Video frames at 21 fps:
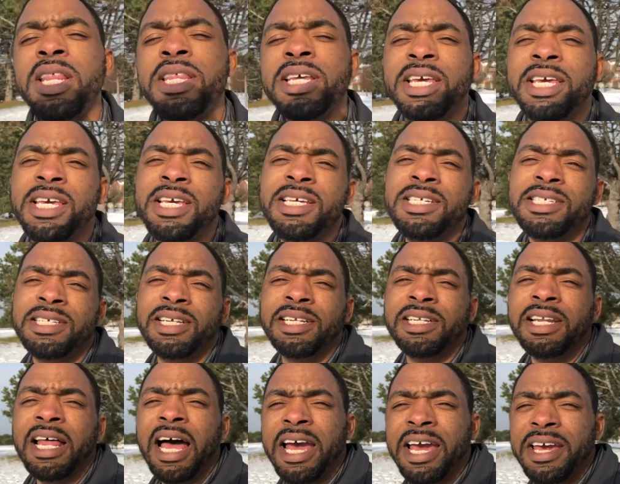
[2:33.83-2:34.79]
of the keys to
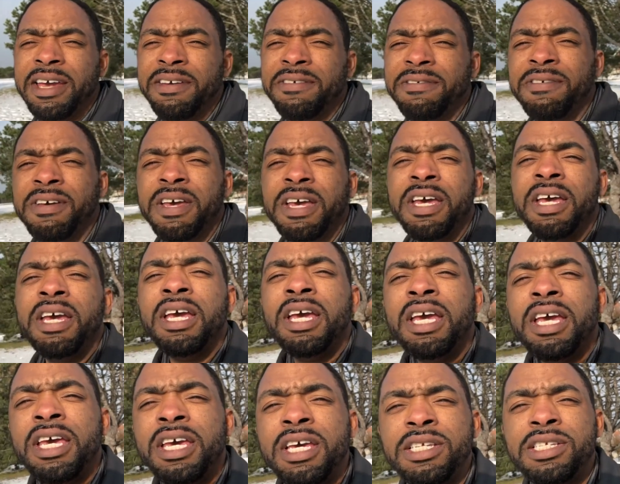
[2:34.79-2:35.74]
life
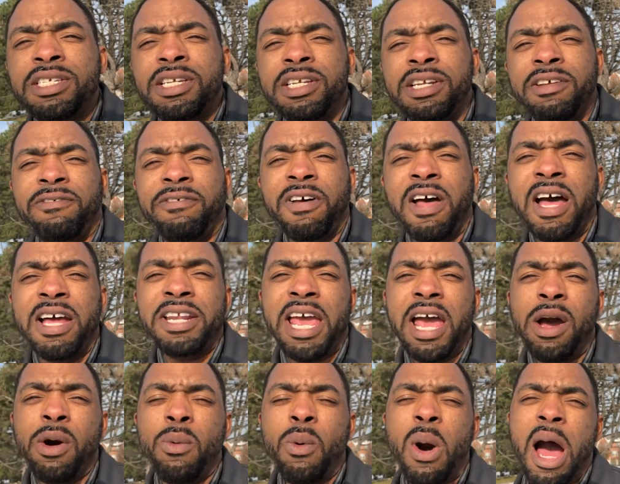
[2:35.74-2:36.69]
is to define
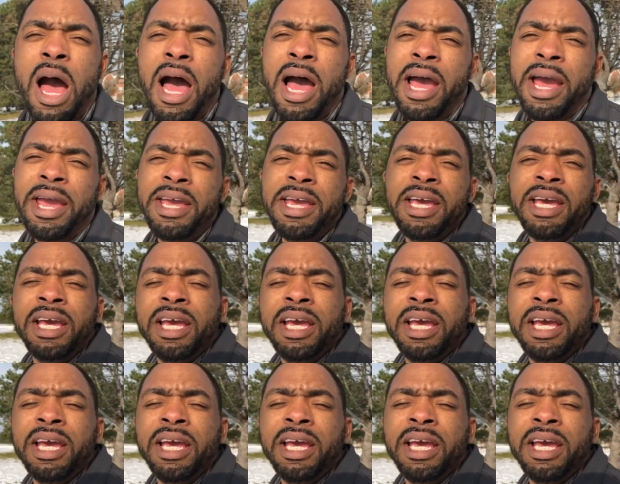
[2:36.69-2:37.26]
that why,